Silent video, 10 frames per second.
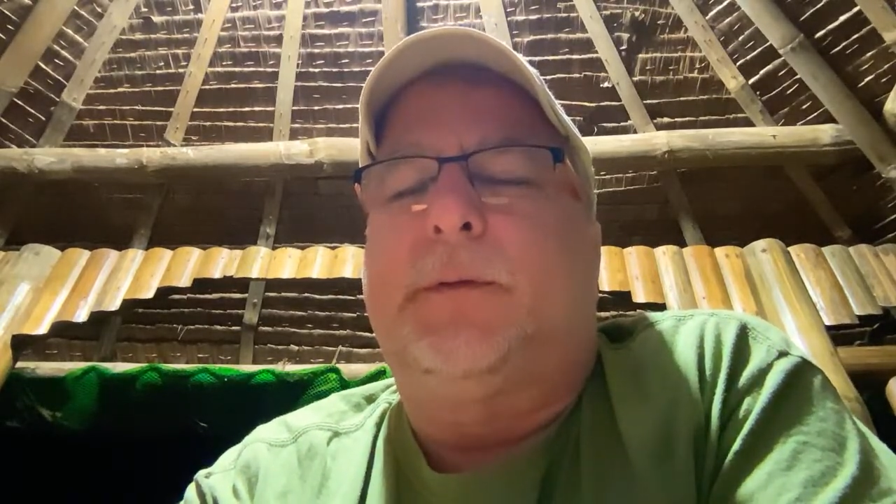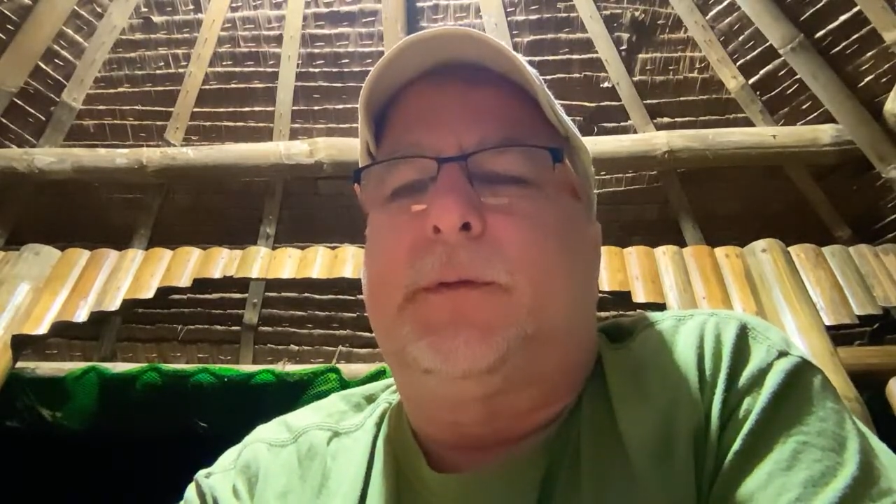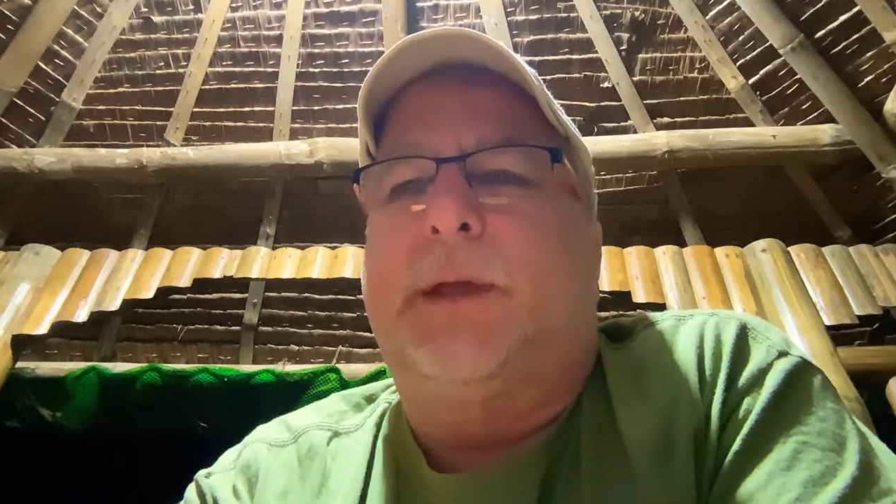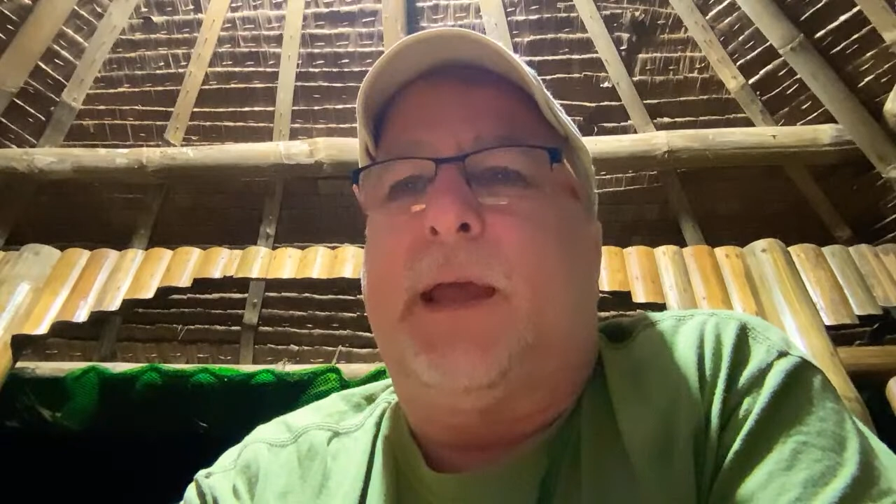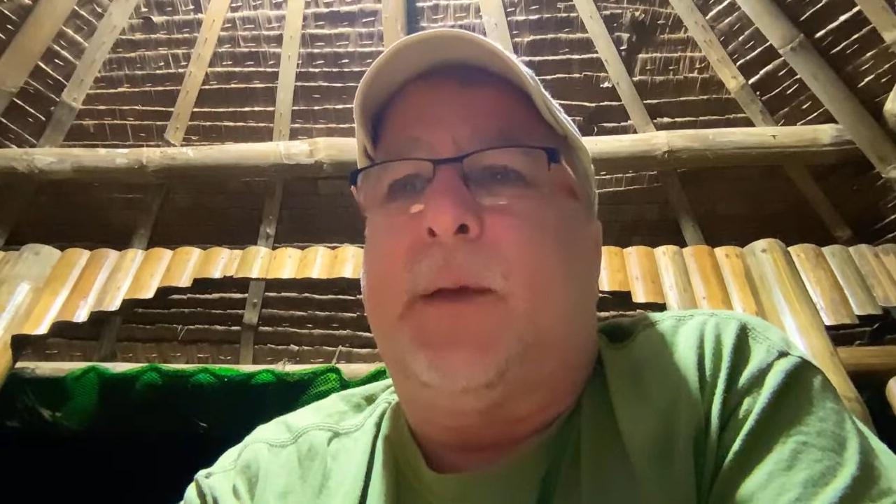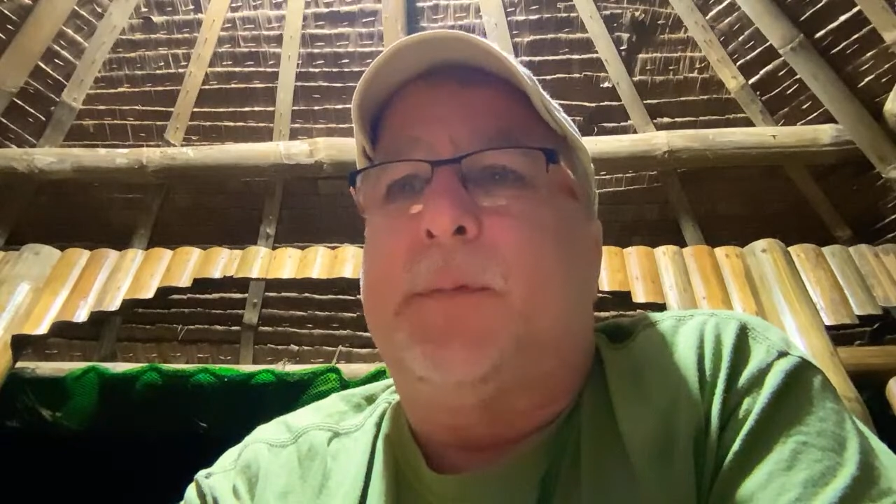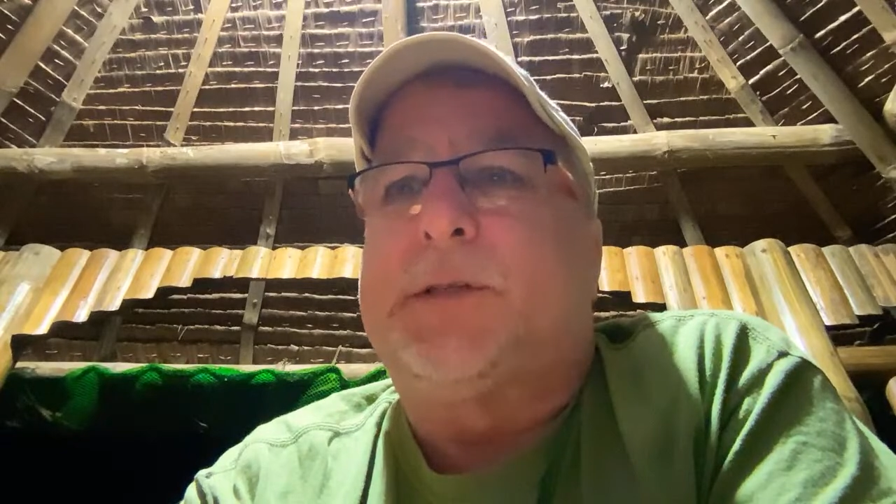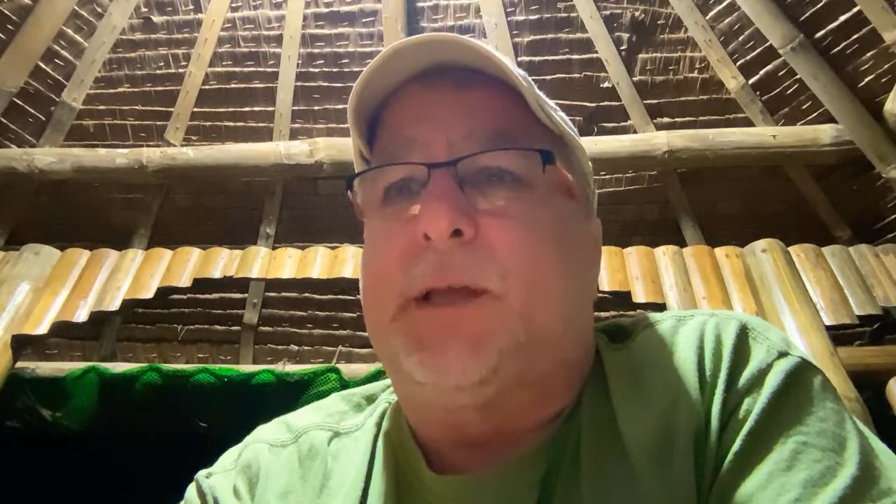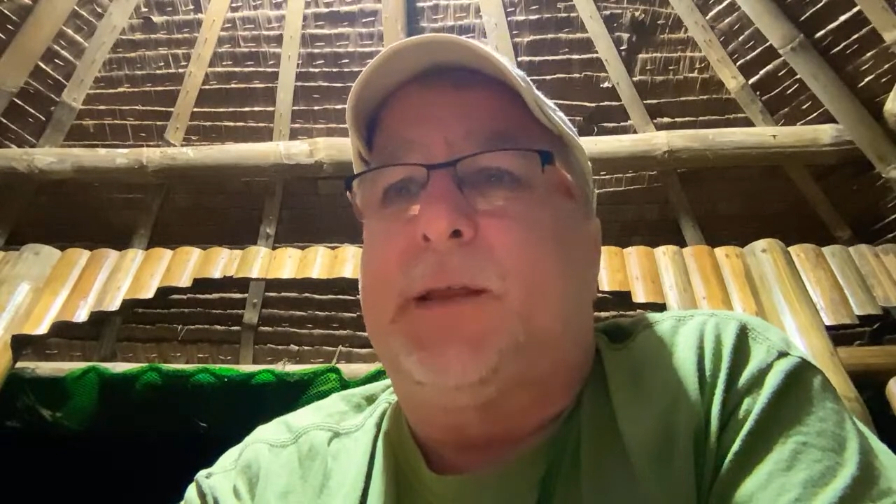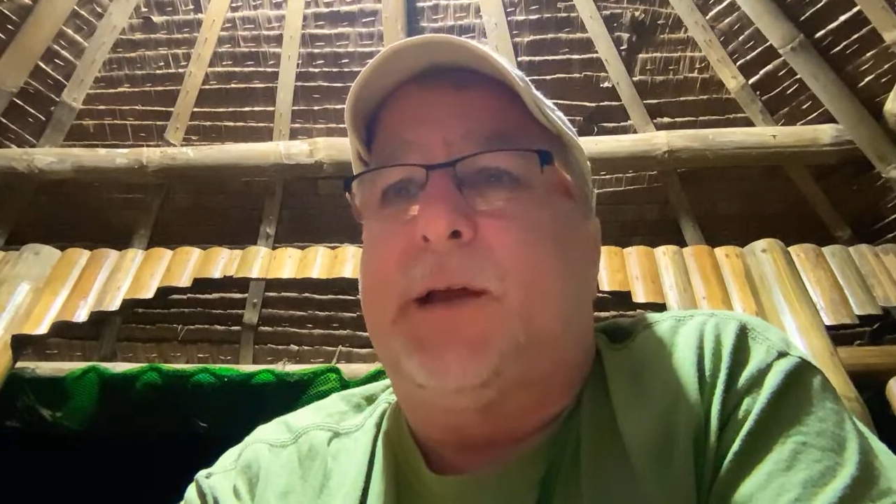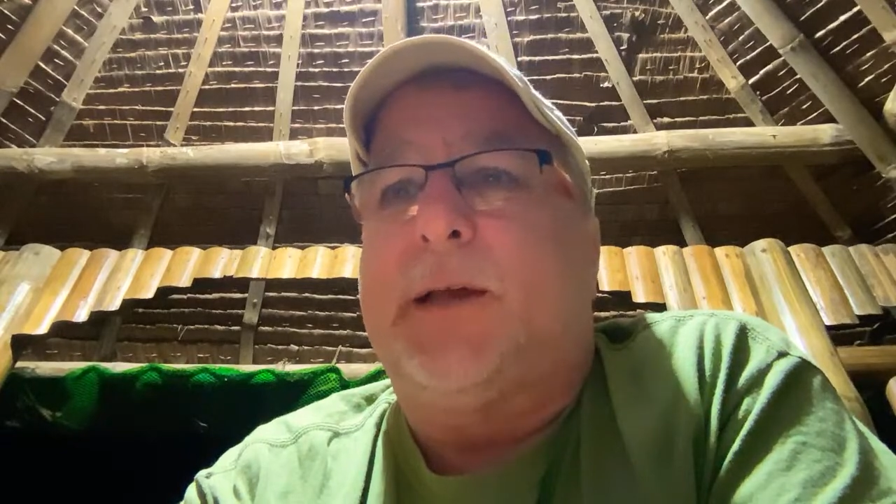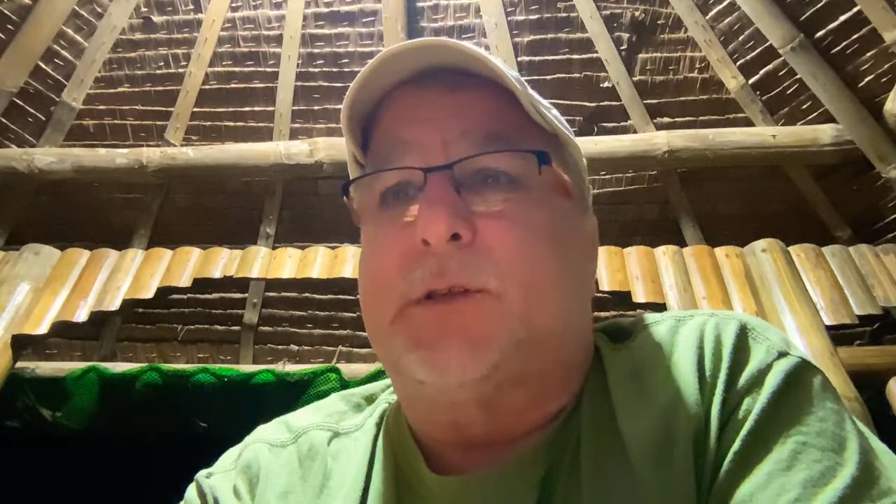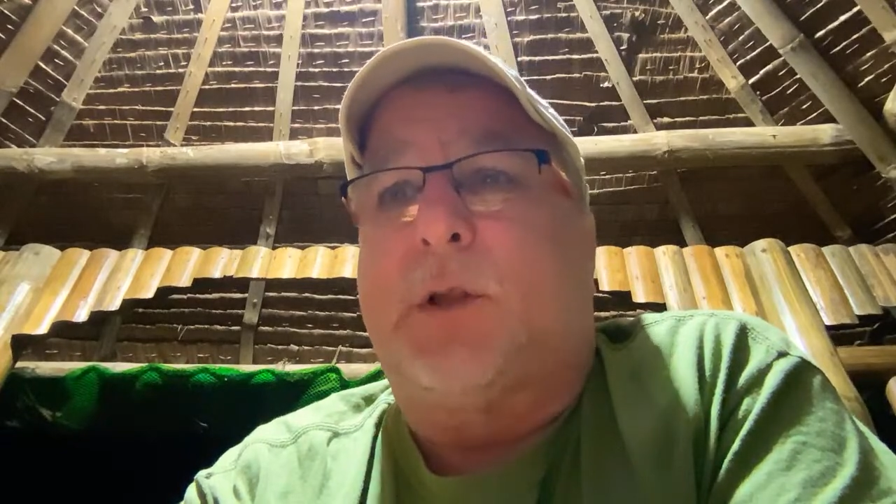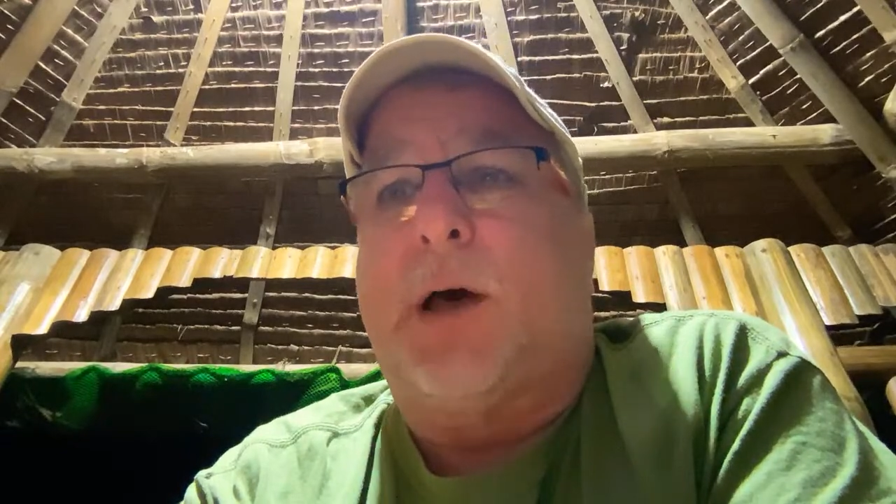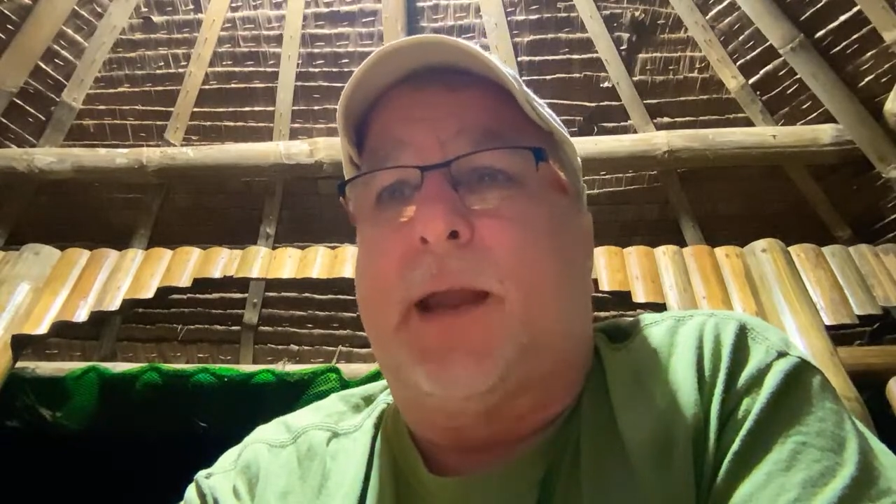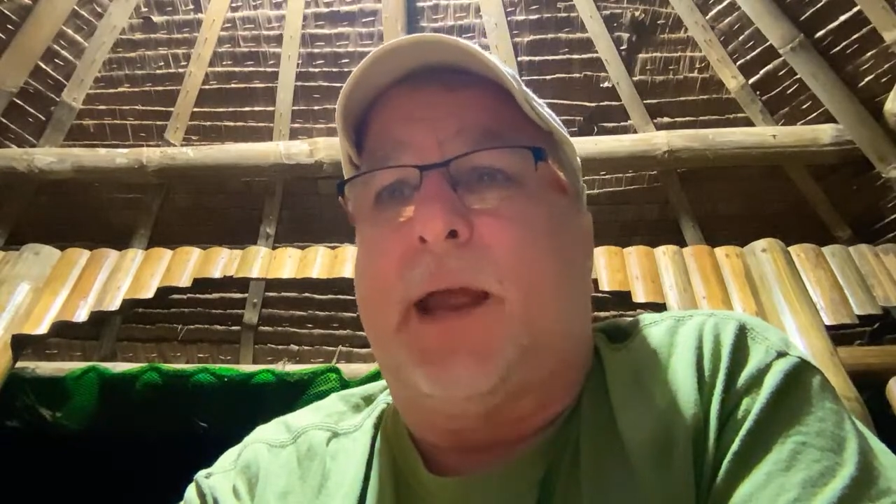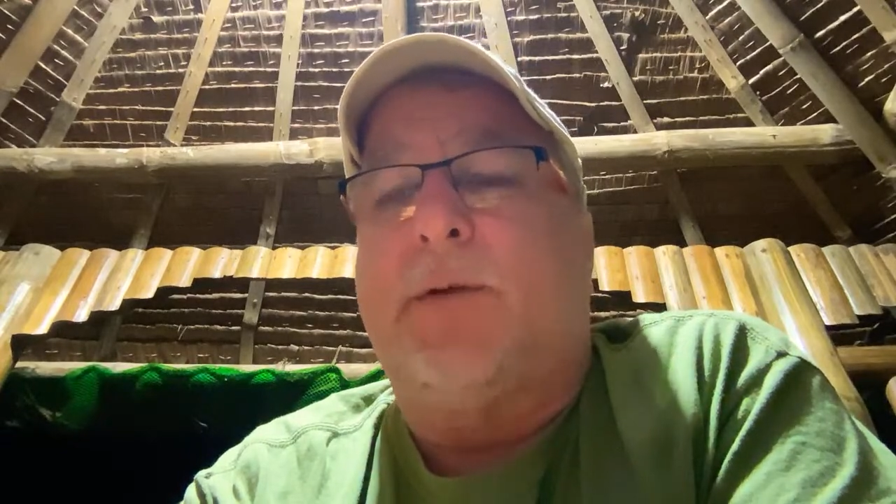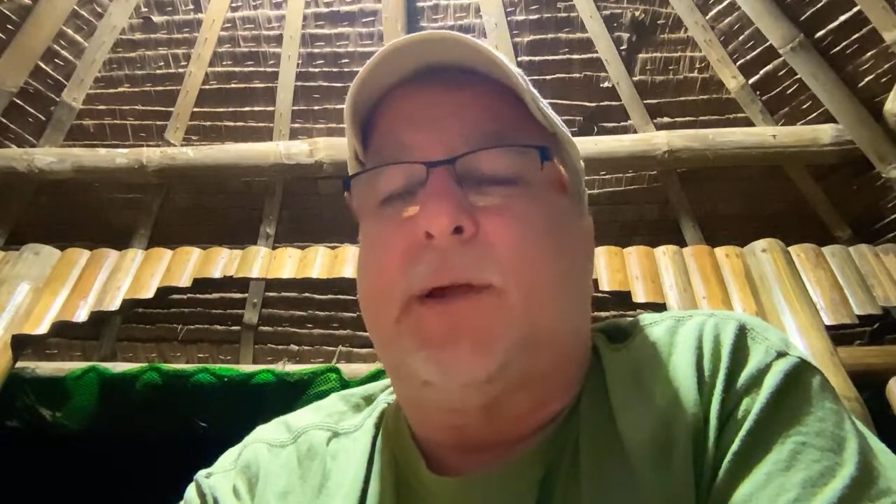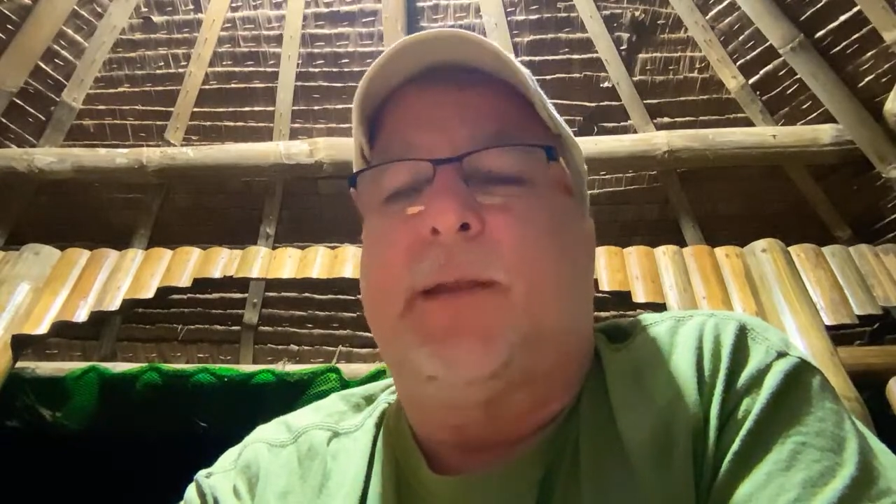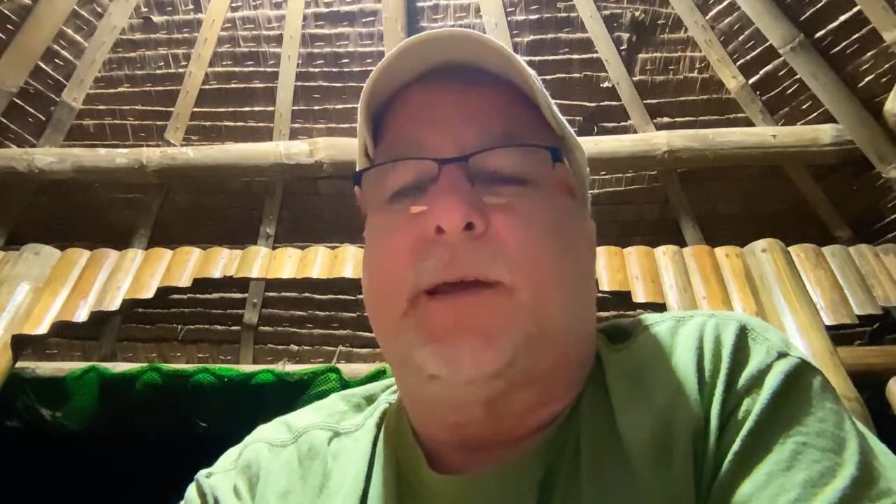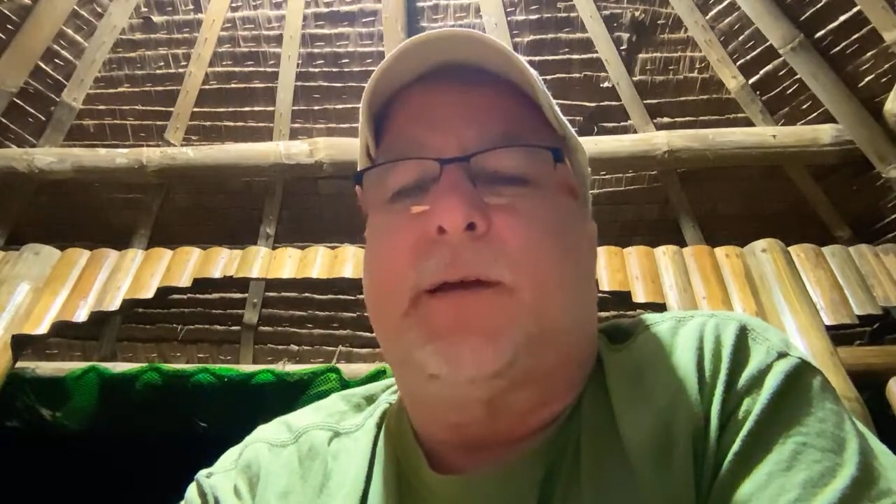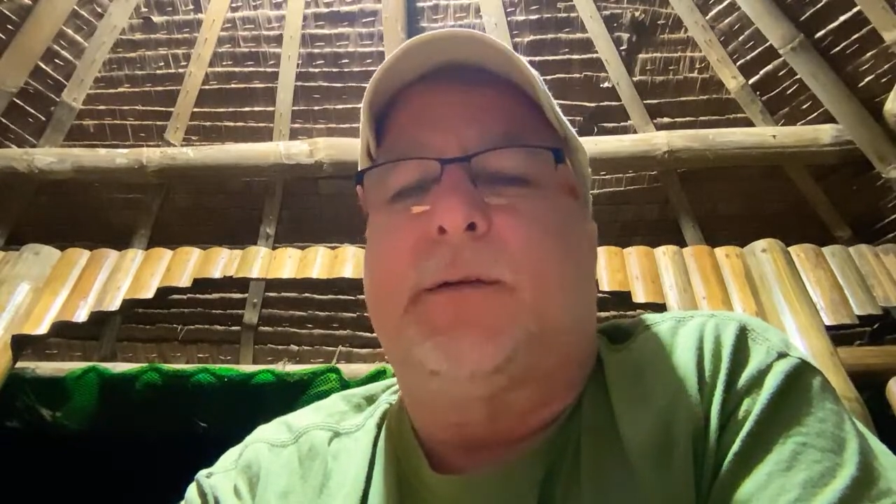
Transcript: the embassy there has a lot of area there,